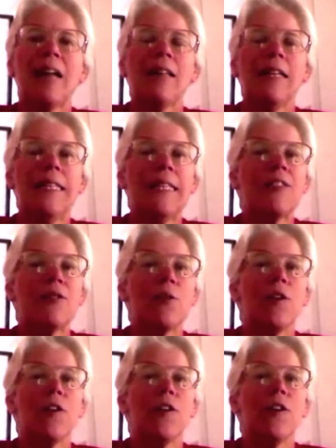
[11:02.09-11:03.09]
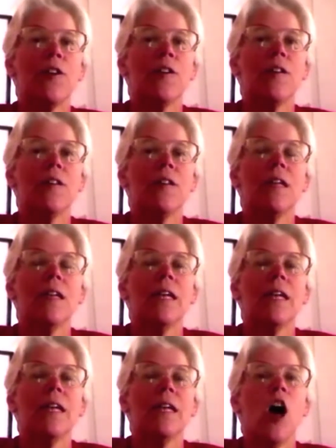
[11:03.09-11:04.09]
disorder,
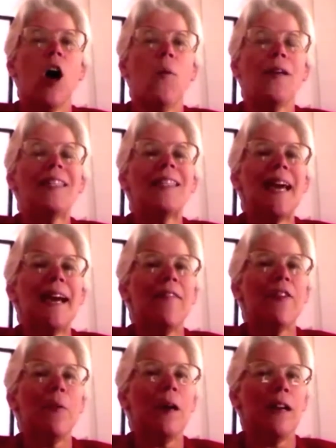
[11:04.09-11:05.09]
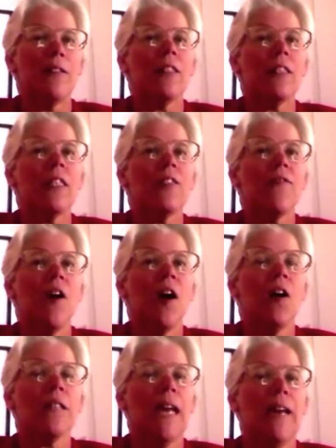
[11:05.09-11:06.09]
it's always everyone else's fault
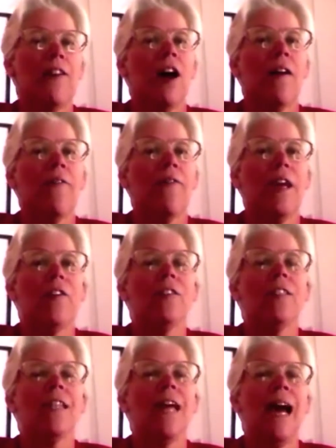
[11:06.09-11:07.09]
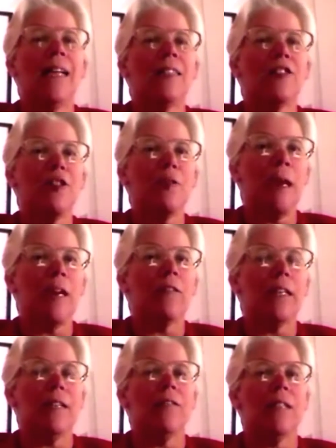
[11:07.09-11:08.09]
and not theirs. That's their mental
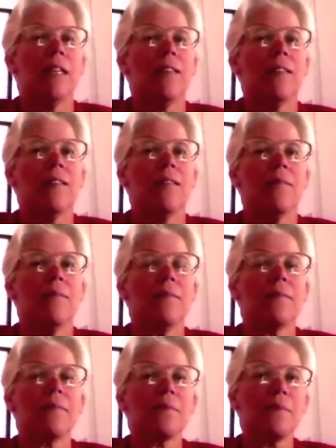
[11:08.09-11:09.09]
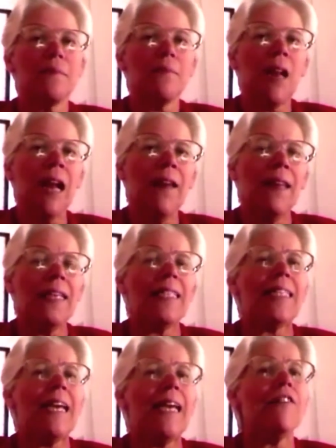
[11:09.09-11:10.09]
illness. And they
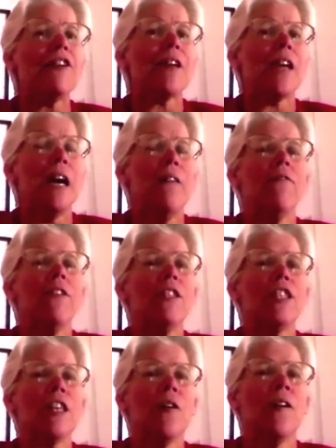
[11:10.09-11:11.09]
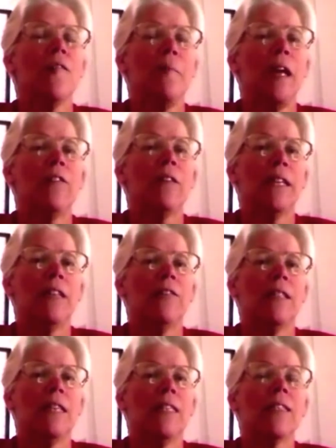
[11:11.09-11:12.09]
stay in their comfort zone of mental
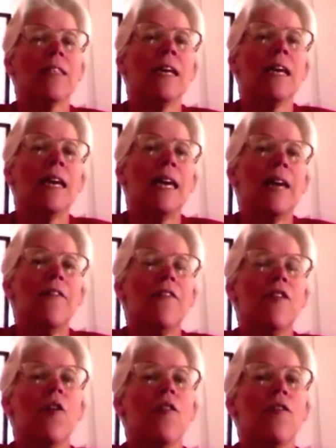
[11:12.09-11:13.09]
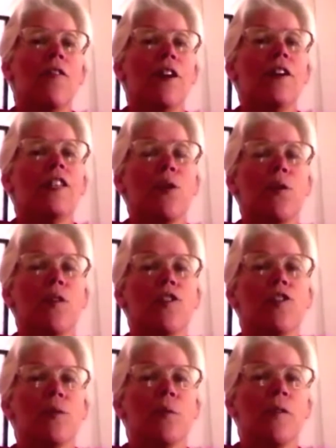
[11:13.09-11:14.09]
illness, even though they're very
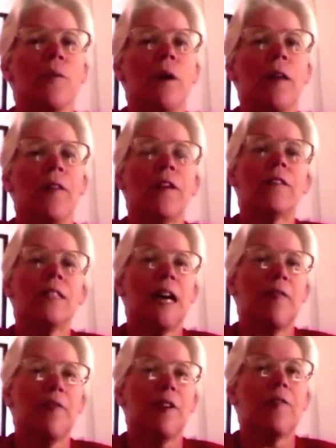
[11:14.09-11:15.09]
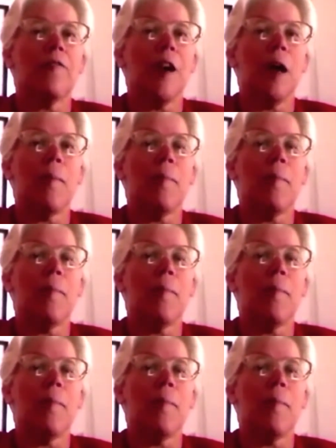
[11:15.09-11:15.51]
tortured with what they're suffering from.